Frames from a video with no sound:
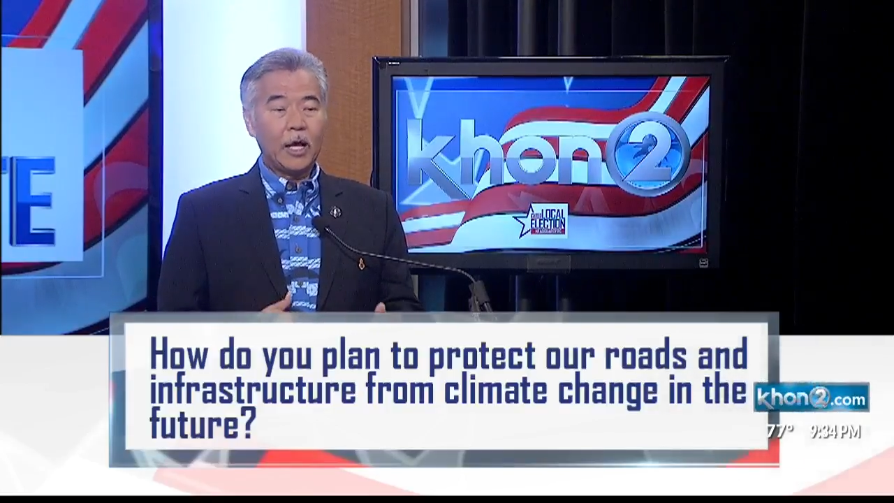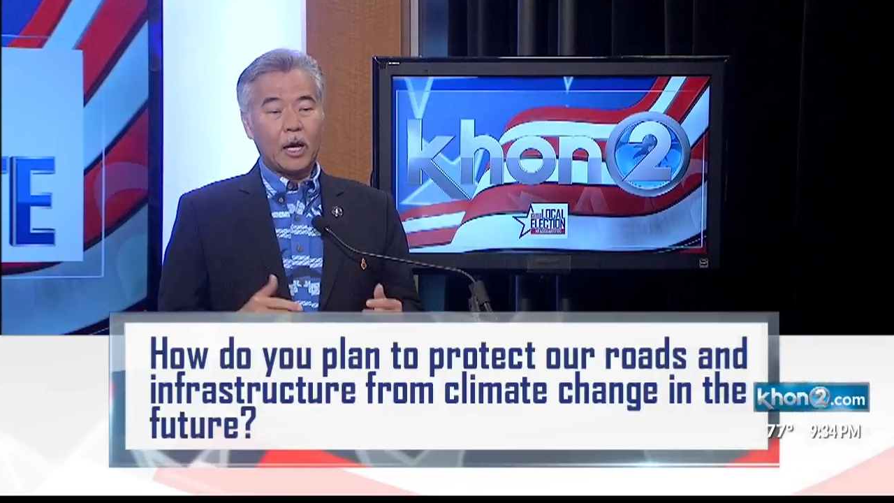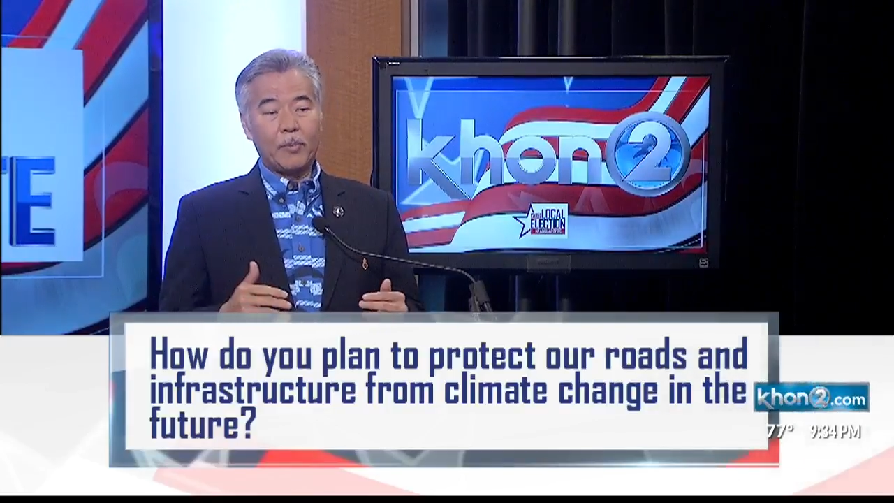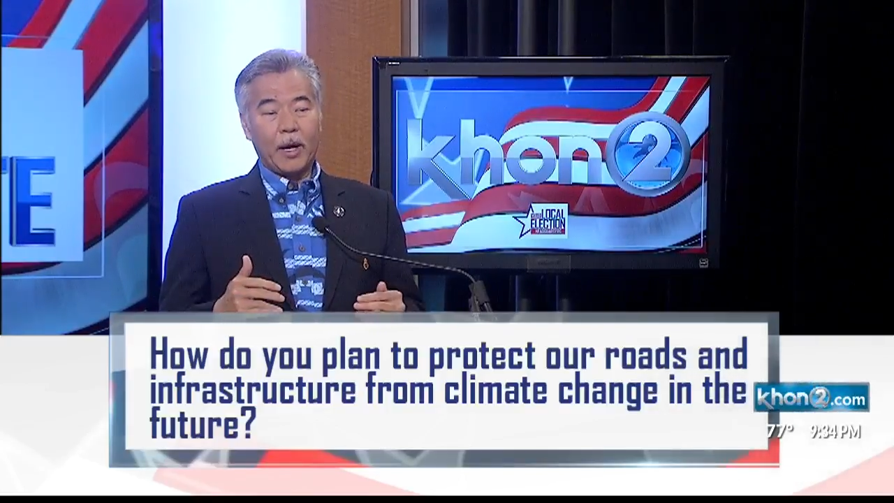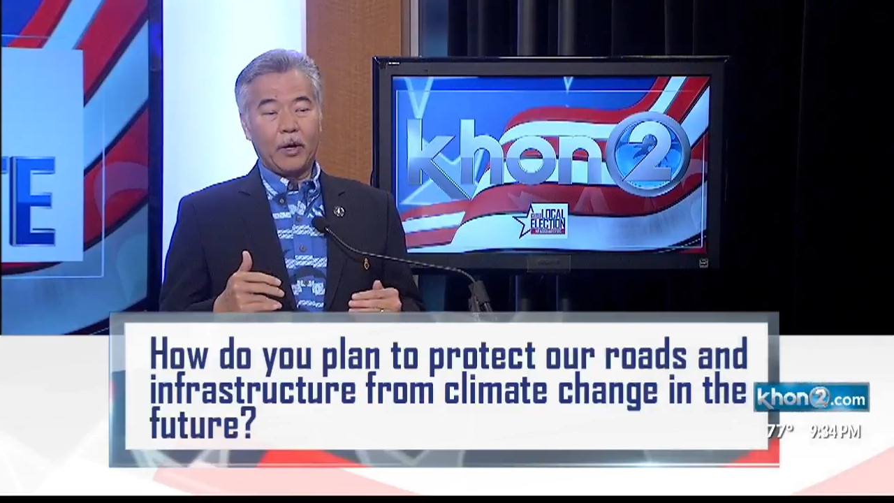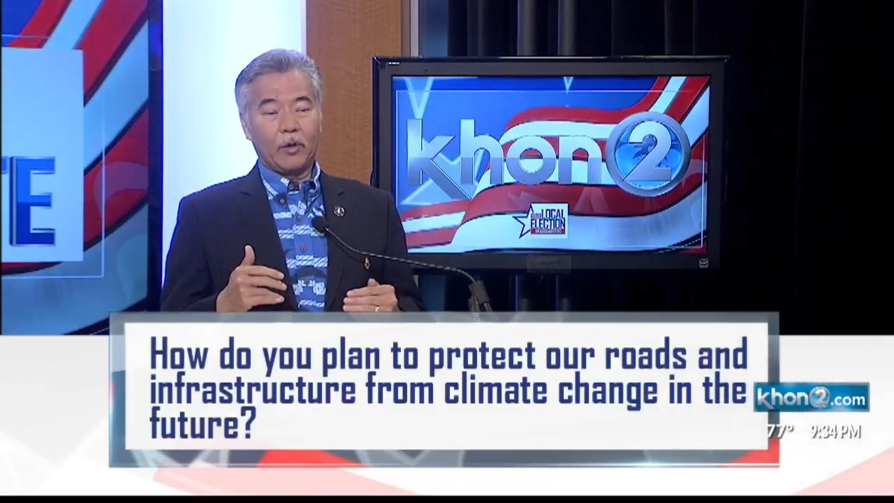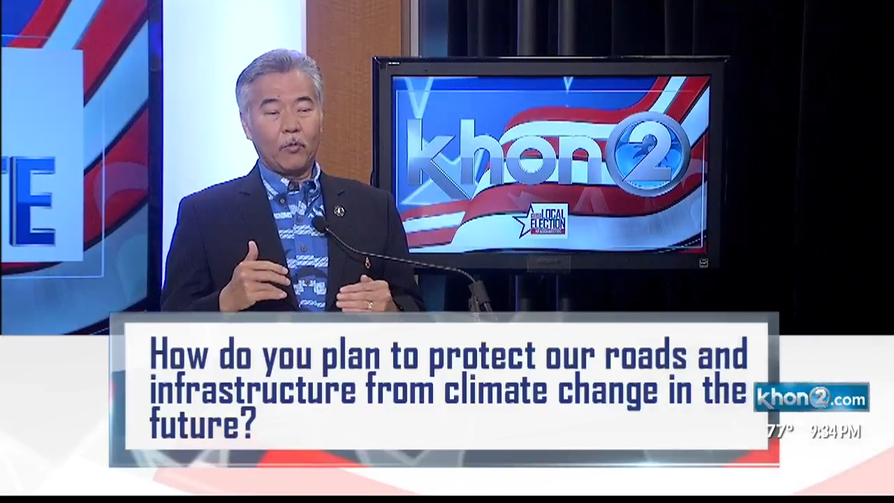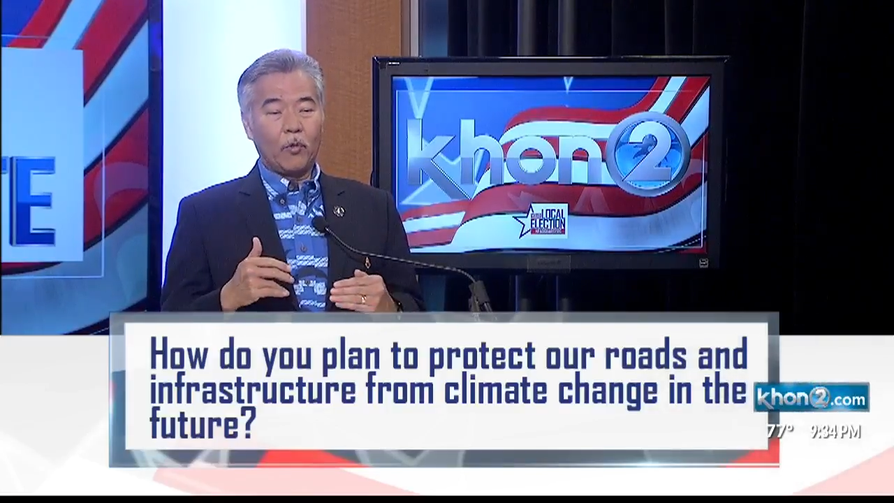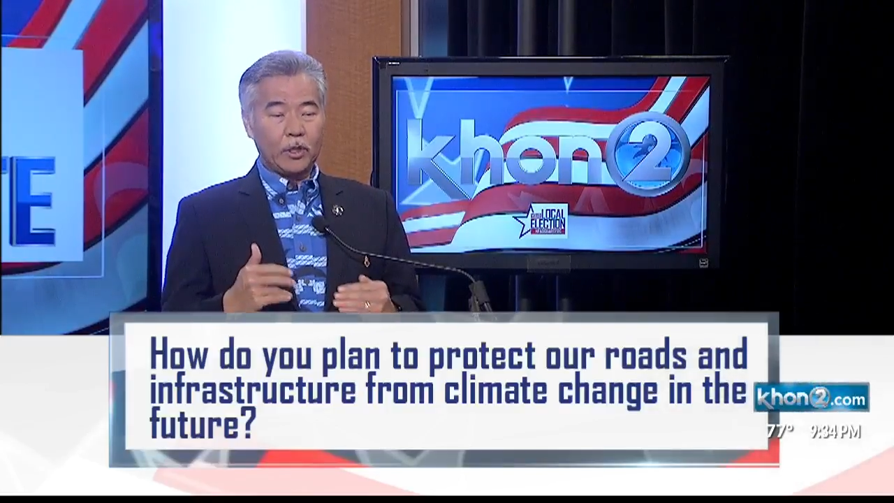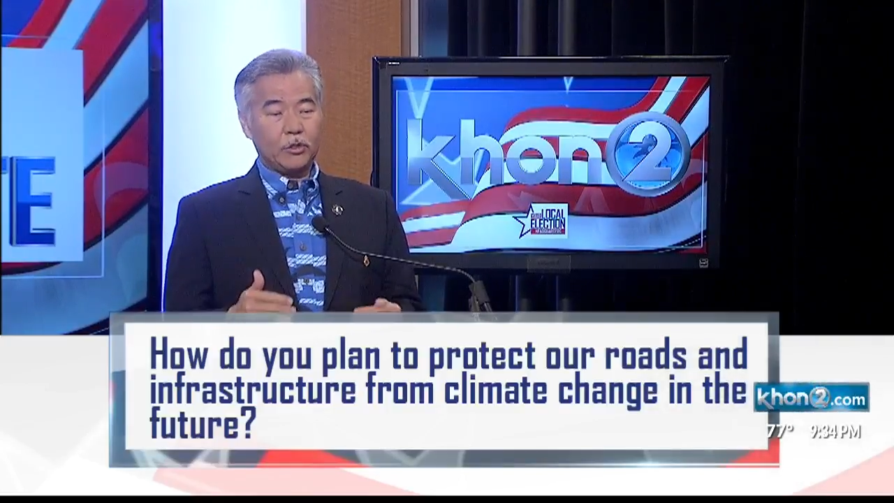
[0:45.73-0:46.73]
about
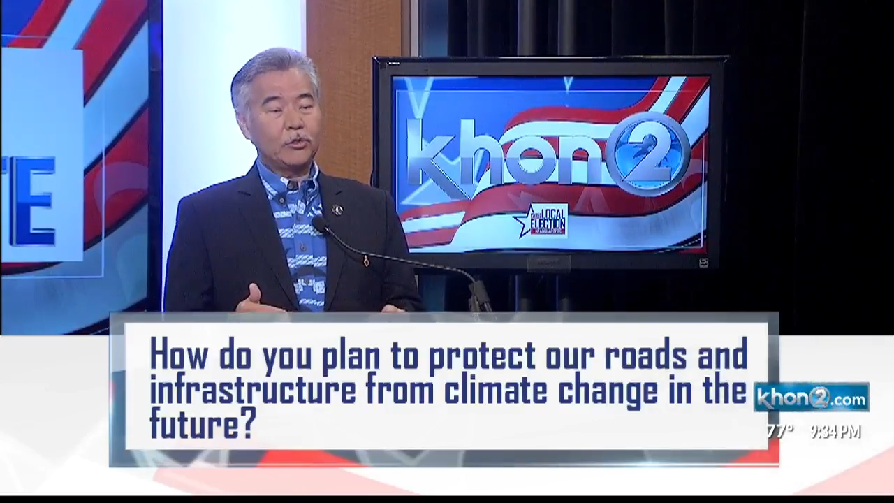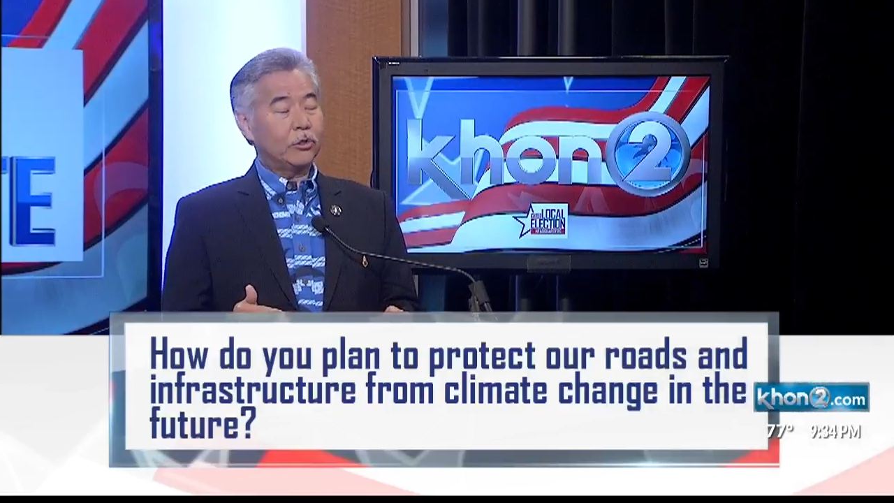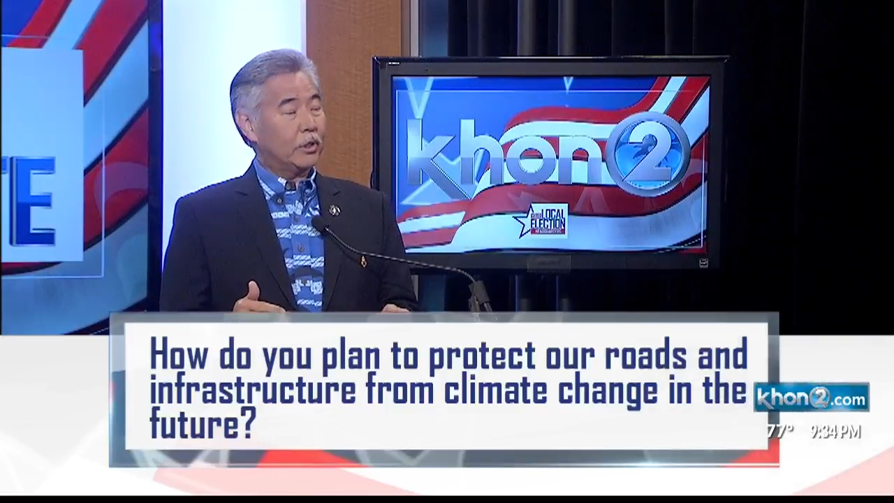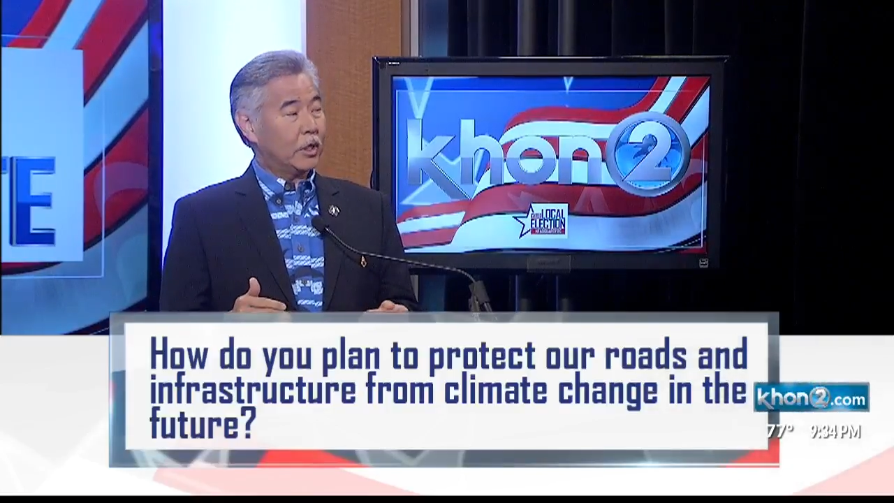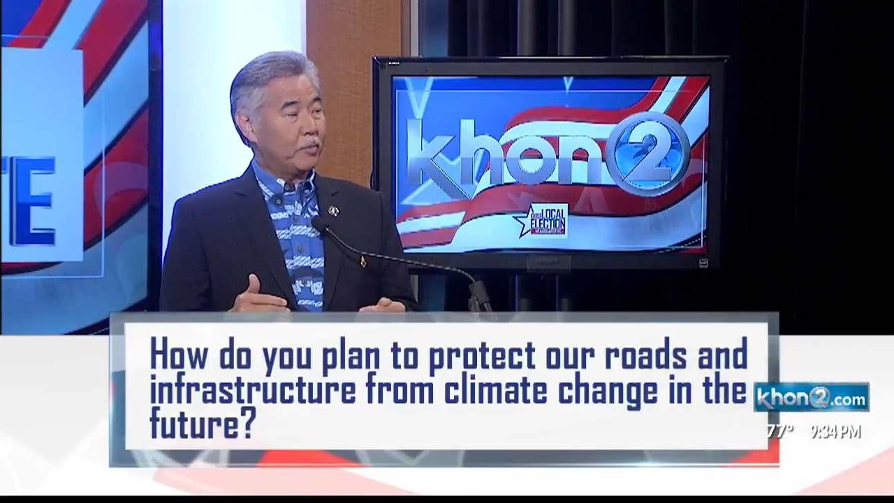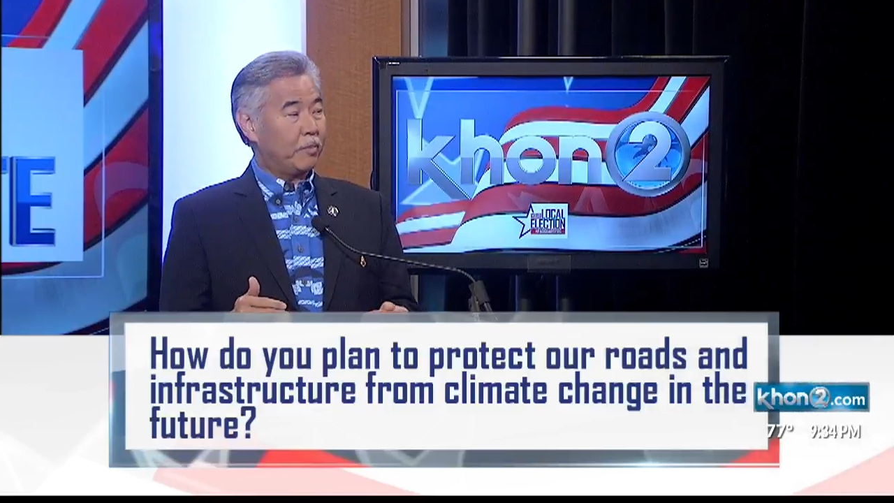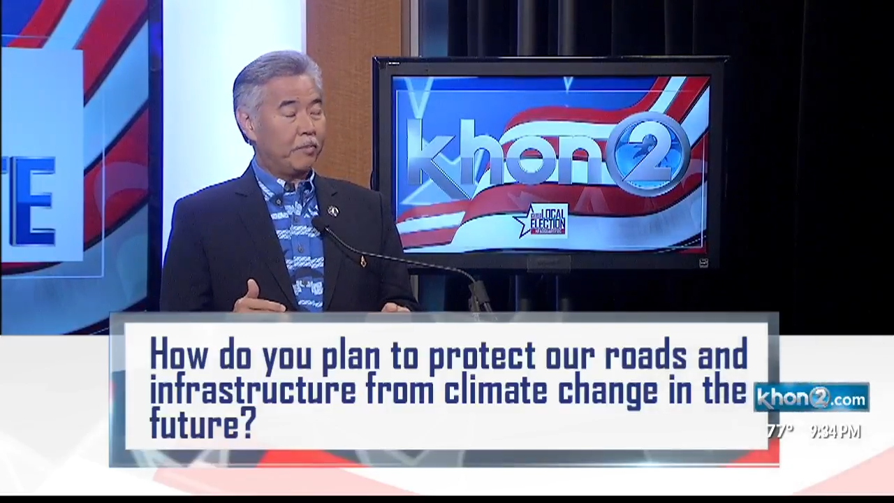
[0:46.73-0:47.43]
what should the